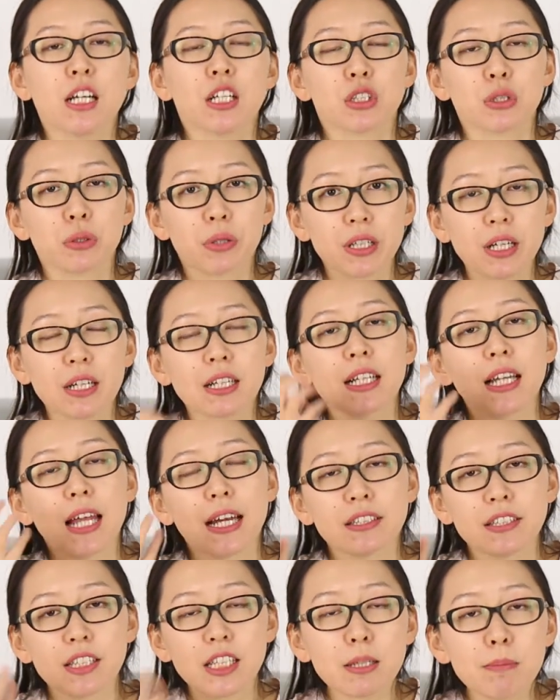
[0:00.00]
so you can
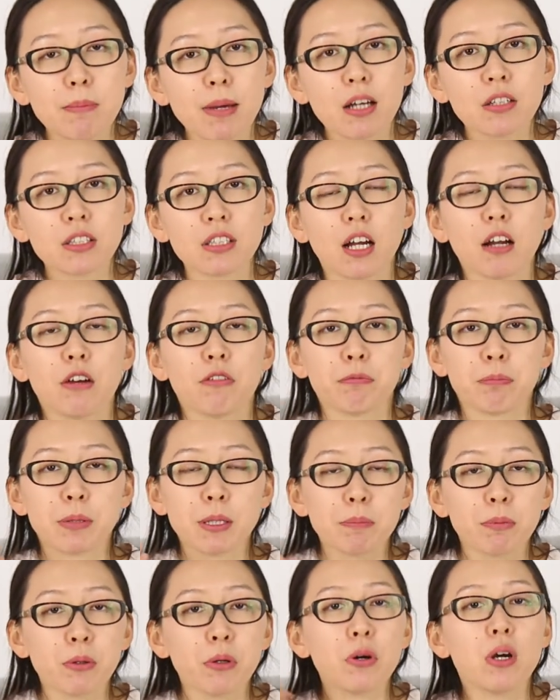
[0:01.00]
collect emails of
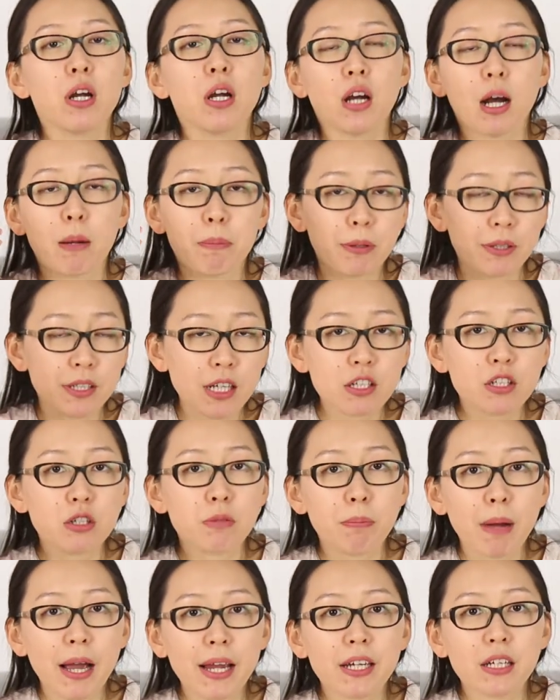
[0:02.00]
people, of
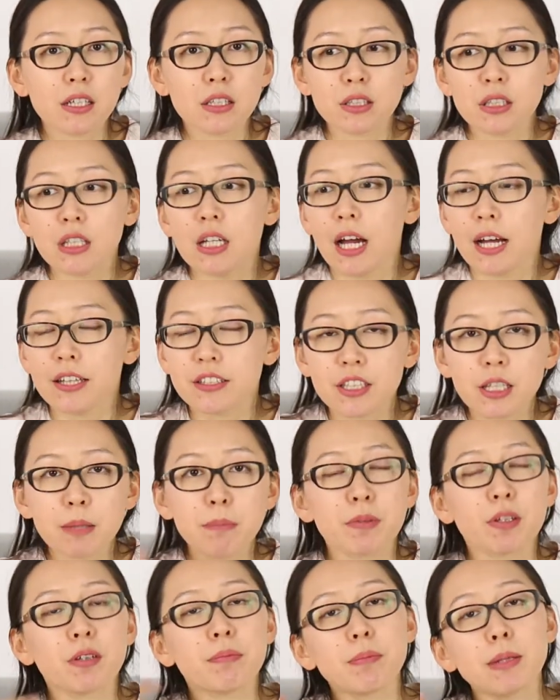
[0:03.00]
potential buyers, and
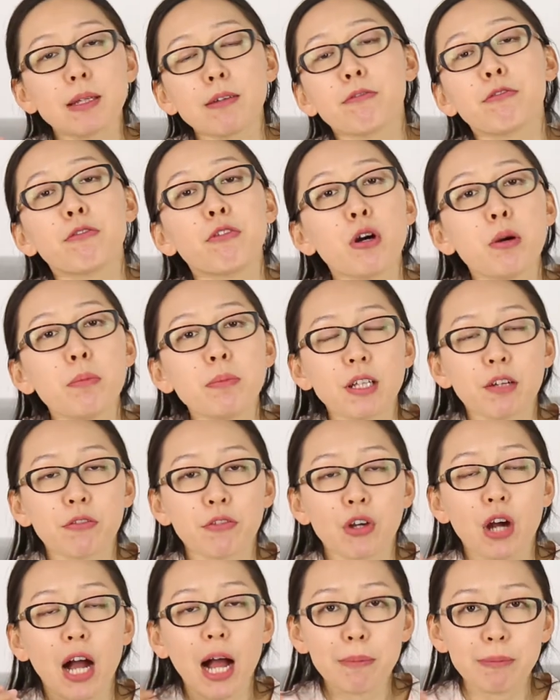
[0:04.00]
keep them informed
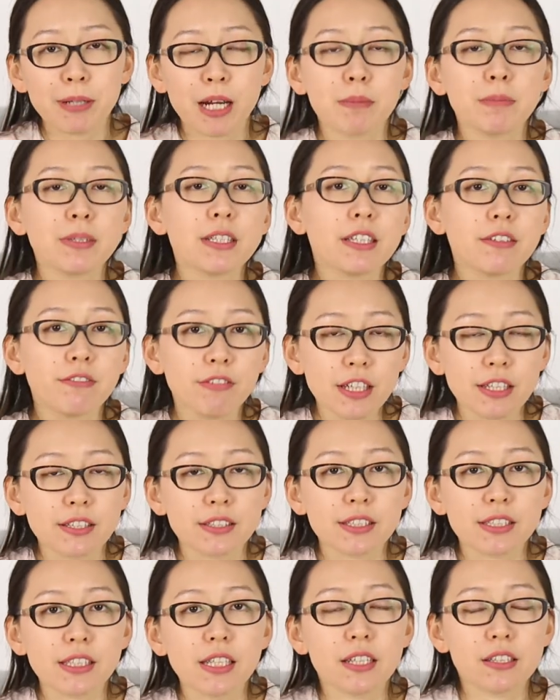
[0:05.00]
of your upcoming
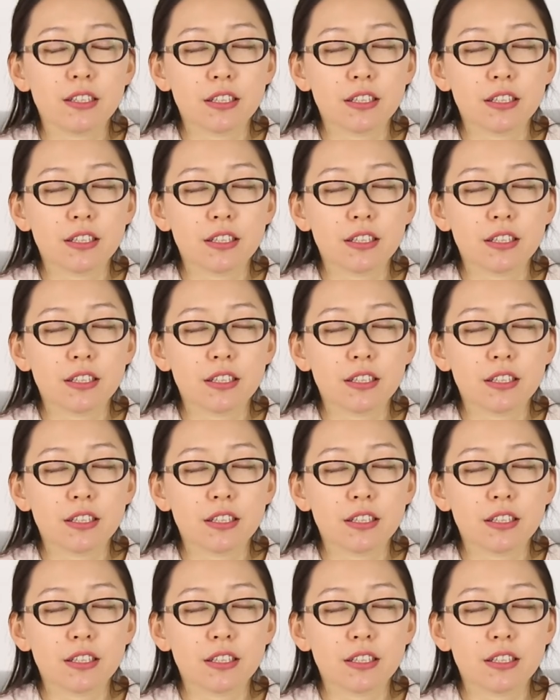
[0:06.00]
events.